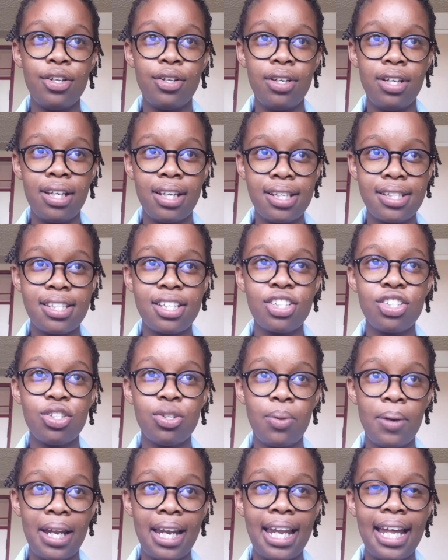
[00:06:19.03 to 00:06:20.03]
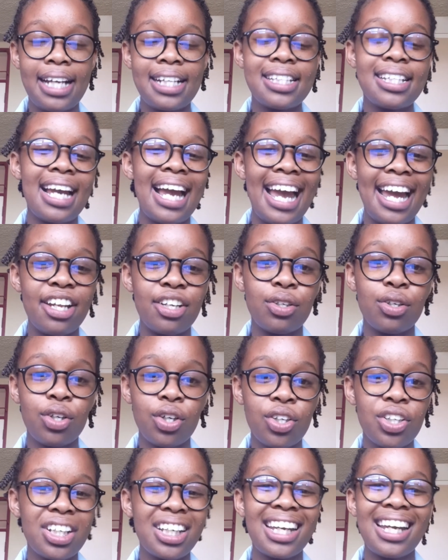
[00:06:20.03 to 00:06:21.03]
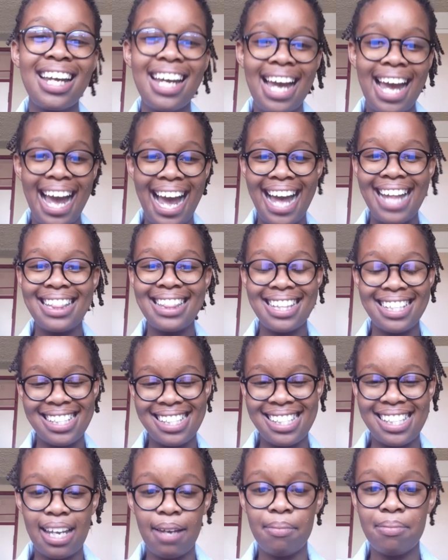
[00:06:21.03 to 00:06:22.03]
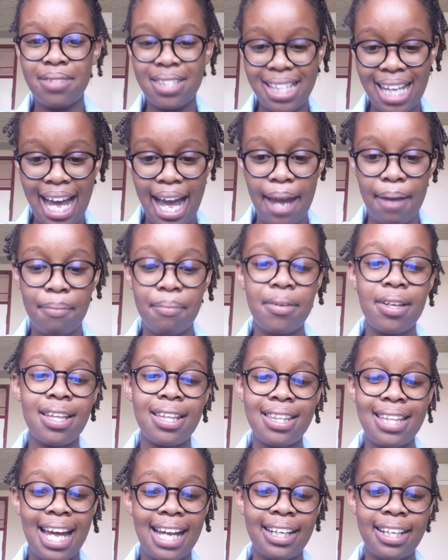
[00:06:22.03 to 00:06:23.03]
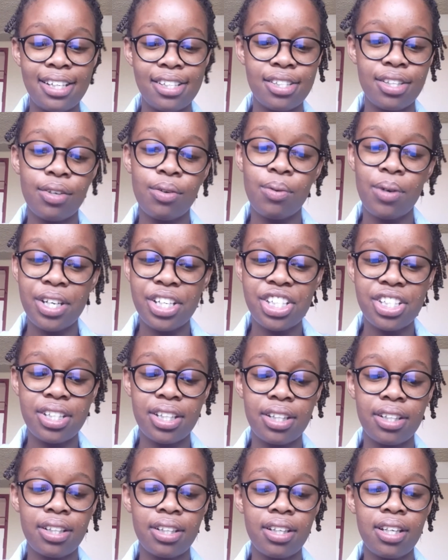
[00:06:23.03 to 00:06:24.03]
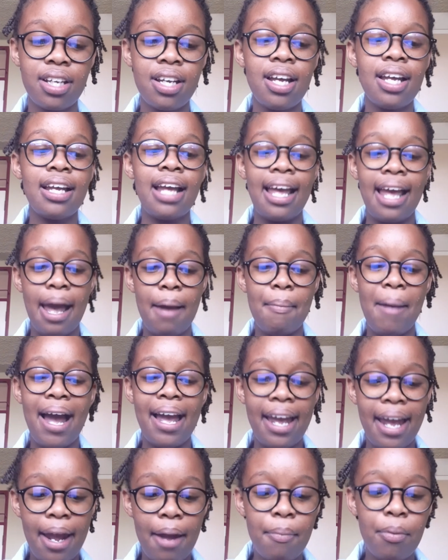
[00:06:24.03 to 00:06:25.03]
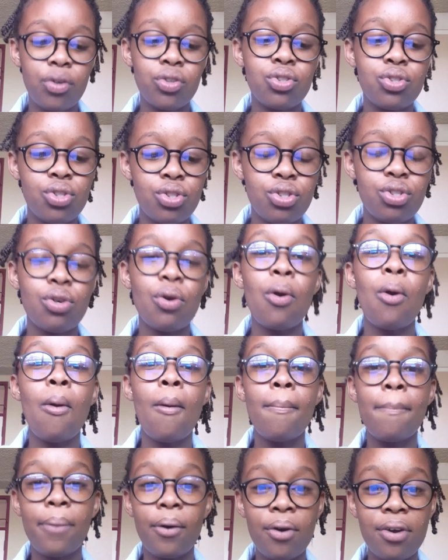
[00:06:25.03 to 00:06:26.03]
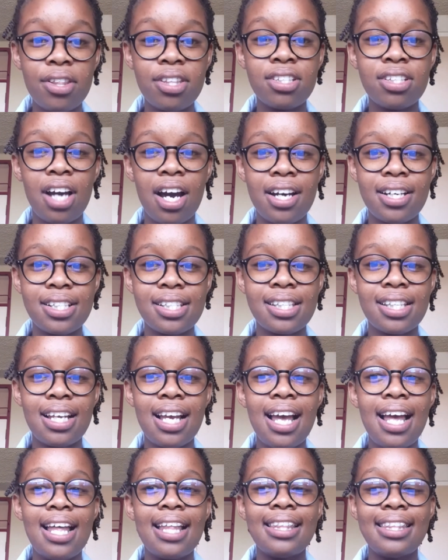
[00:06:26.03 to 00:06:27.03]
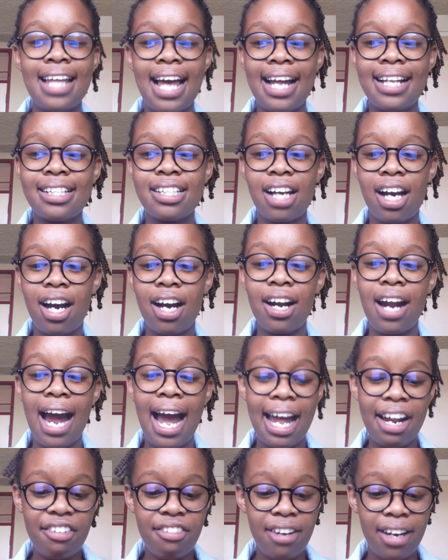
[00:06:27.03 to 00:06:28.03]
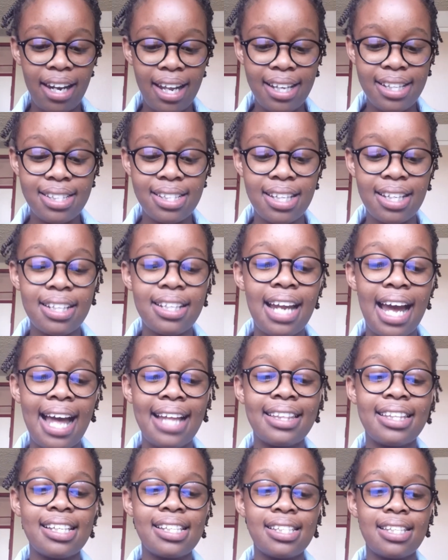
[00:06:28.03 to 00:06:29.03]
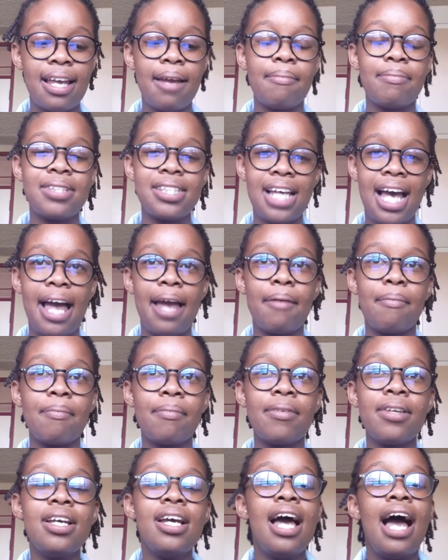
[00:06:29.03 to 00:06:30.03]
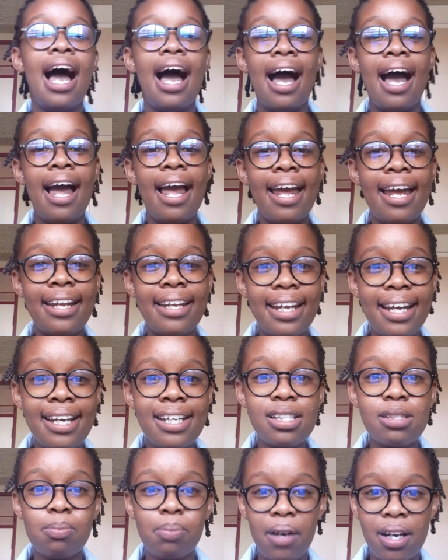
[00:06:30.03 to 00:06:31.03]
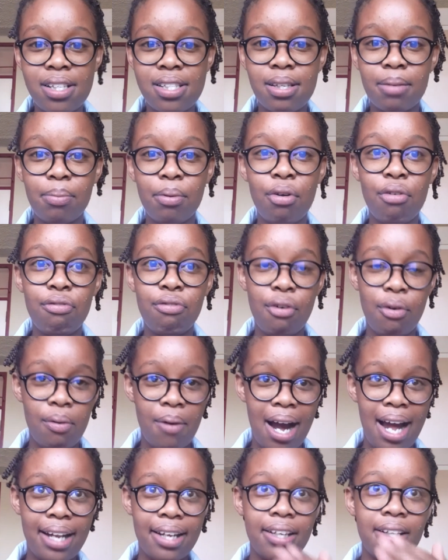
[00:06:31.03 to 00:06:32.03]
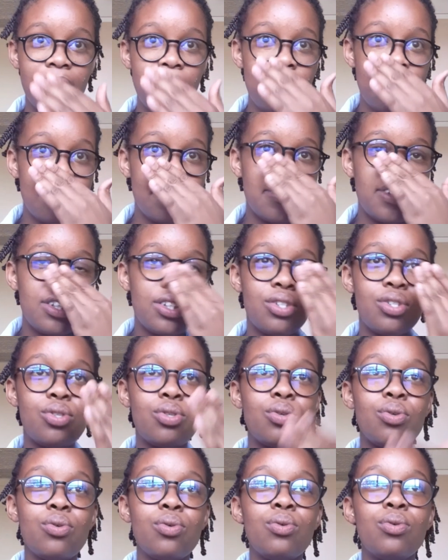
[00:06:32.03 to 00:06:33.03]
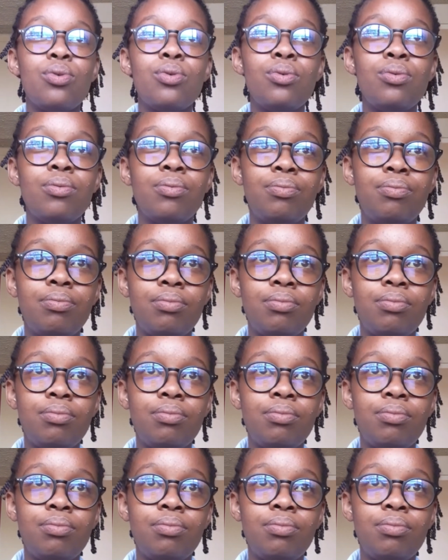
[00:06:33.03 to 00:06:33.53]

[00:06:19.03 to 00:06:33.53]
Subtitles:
listen to a lecture and cook at the same time? That is the question. Am I able to do both tasks that are unrelated at the same time? It is possible for one to,